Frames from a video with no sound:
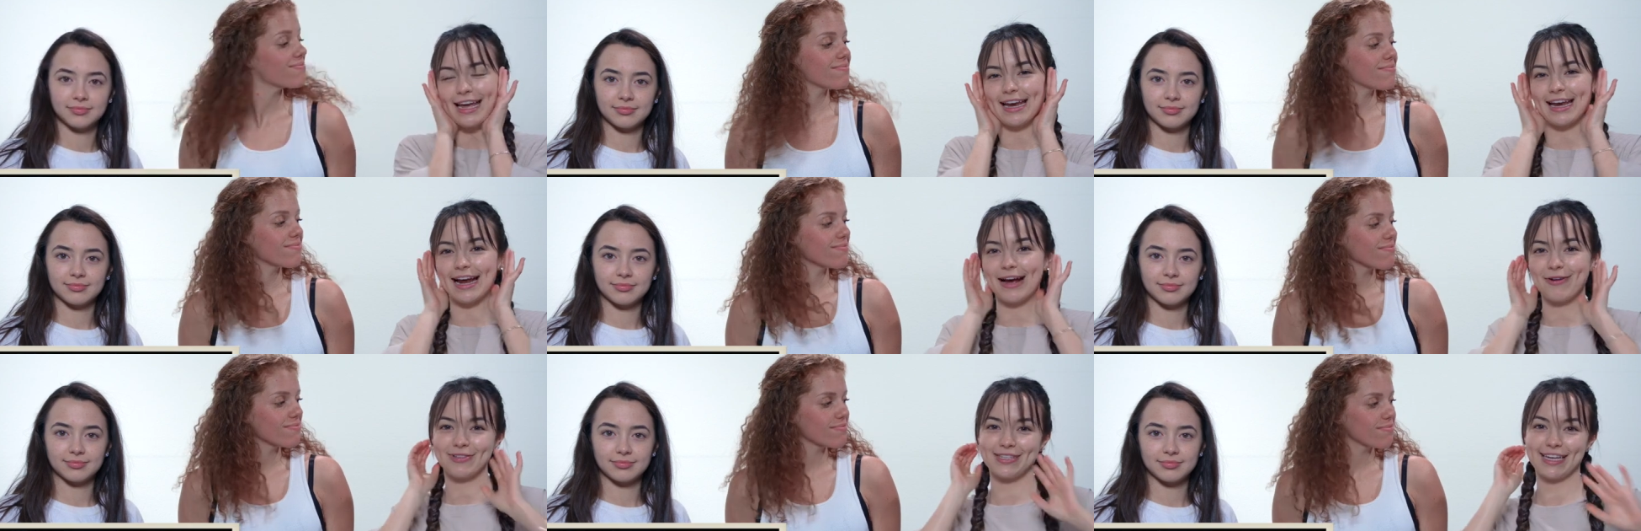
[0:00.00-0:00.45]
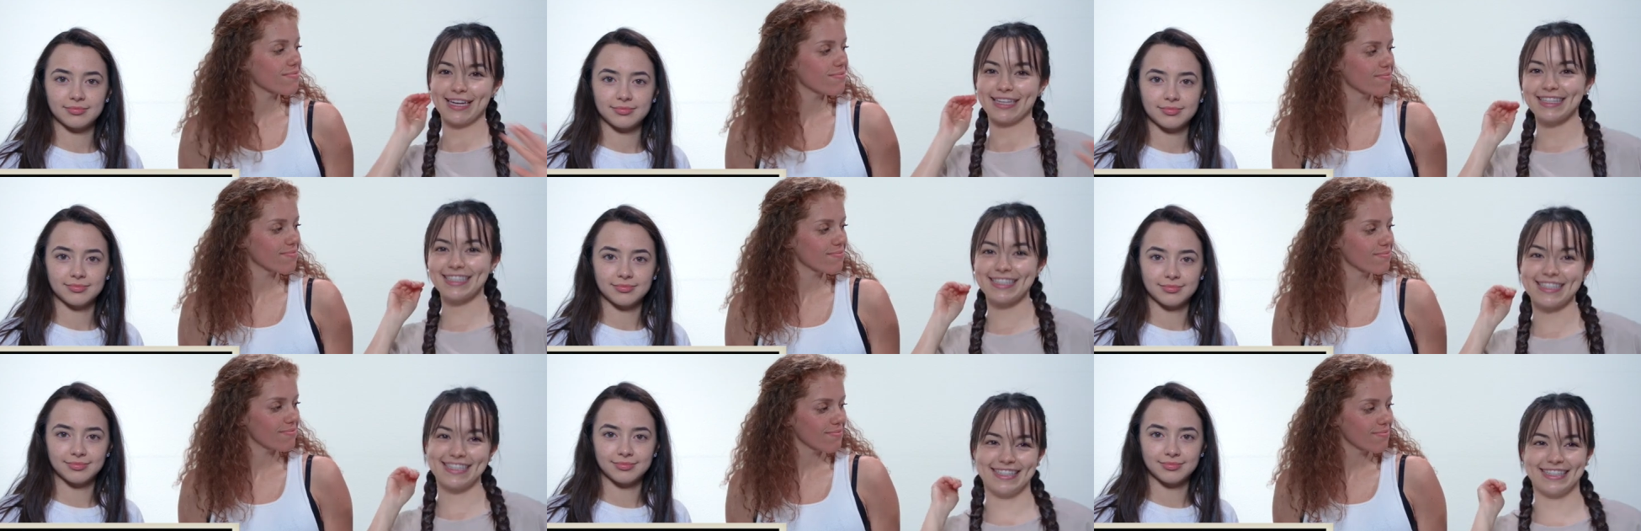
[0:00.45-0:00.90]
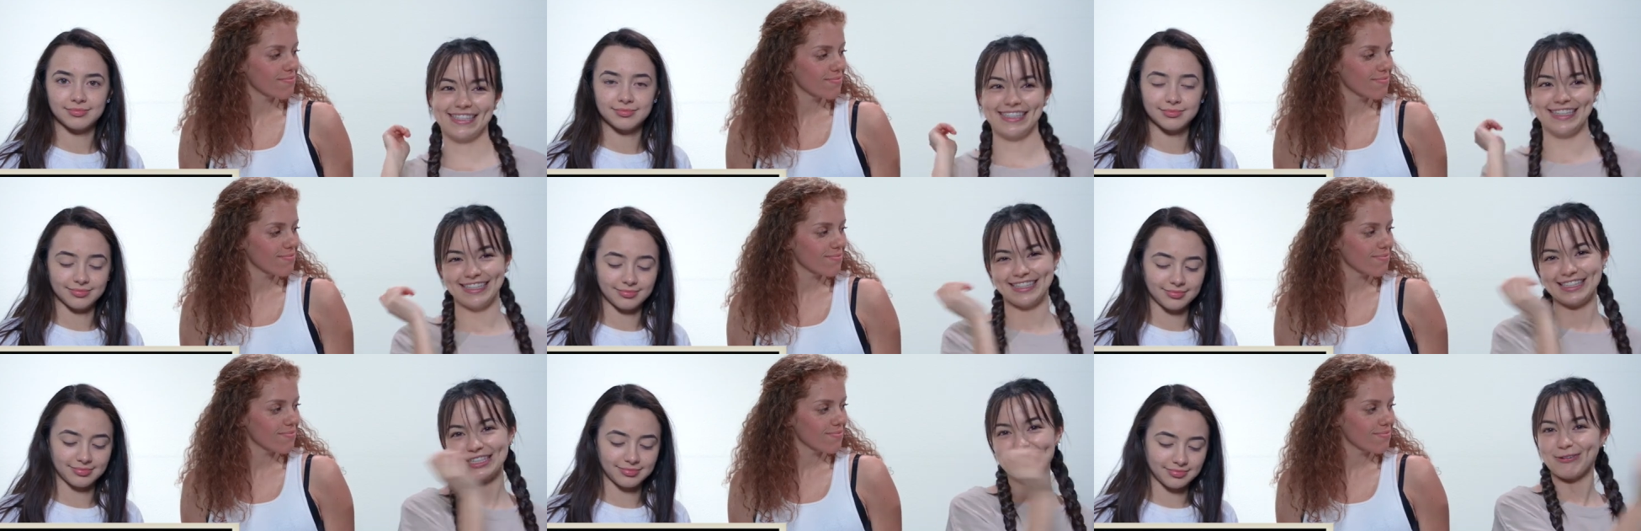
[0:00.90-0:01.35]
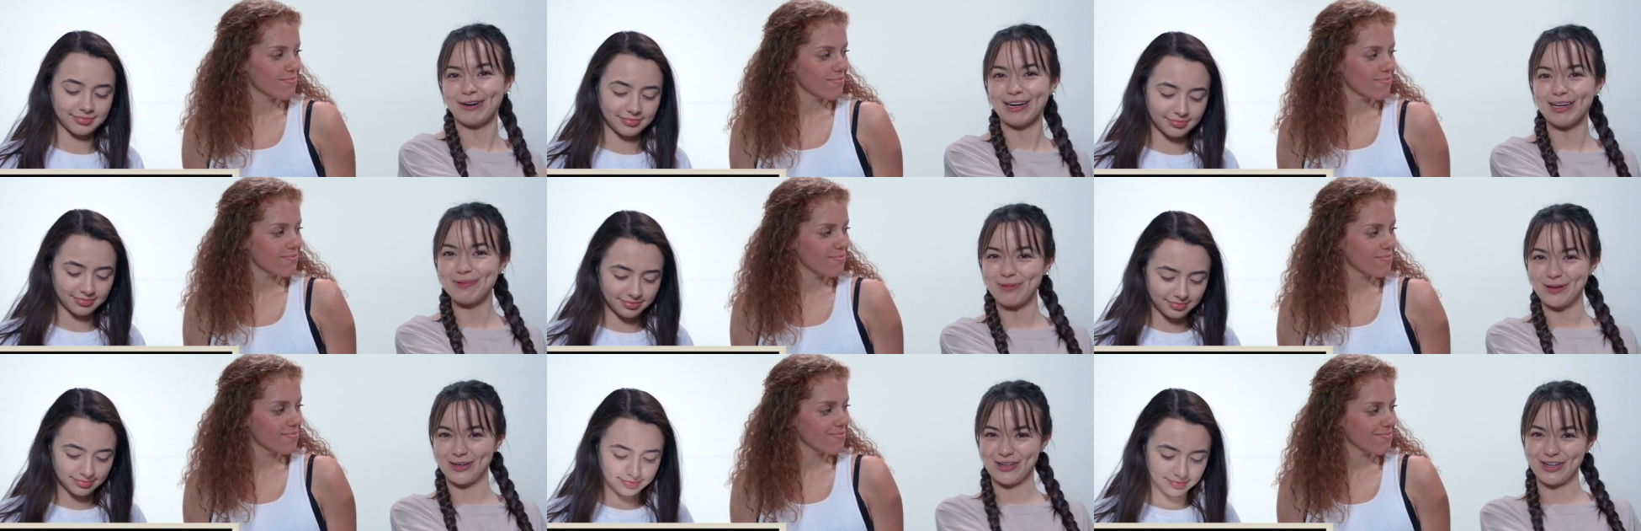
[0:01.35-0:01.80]
Speaker 1: and I was like, this is an easier way
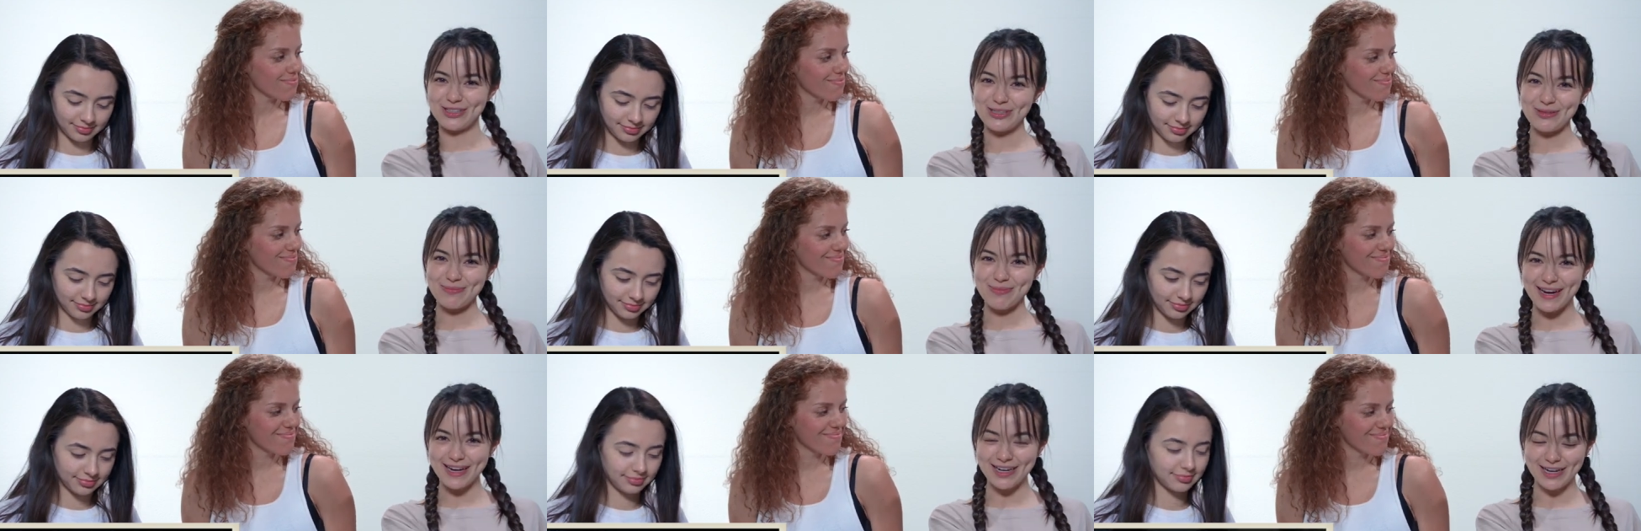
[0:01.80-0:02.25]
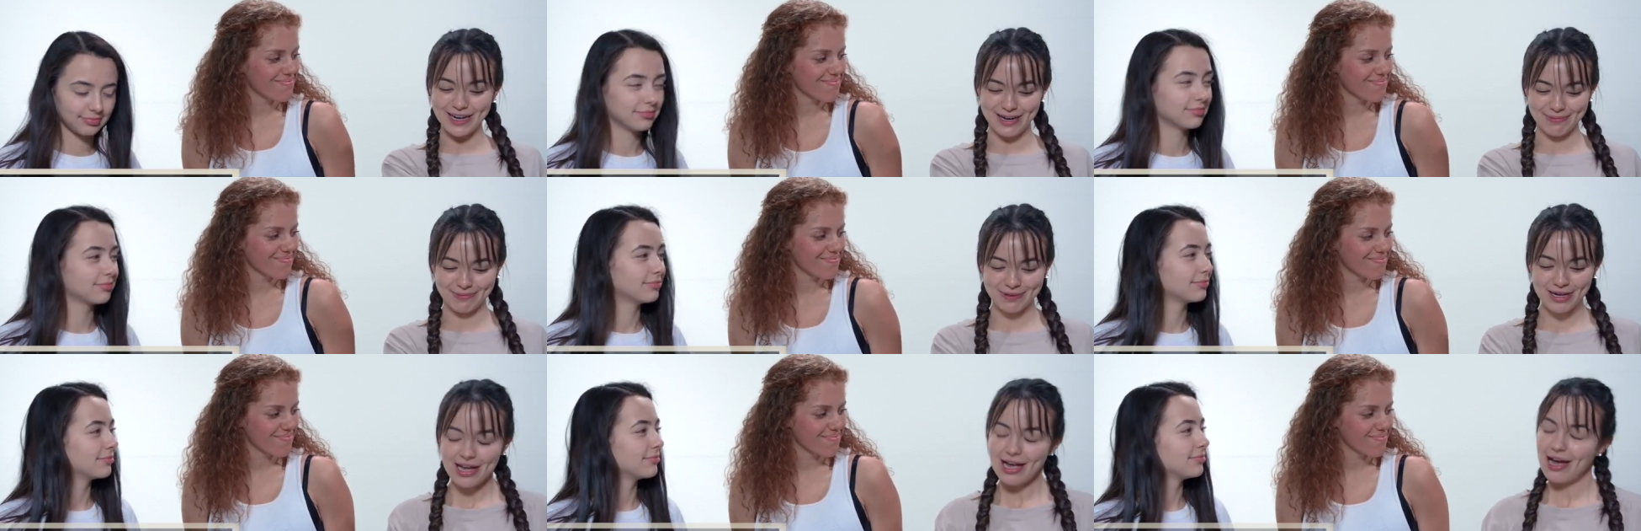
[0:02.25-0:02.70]
to put on your makeup.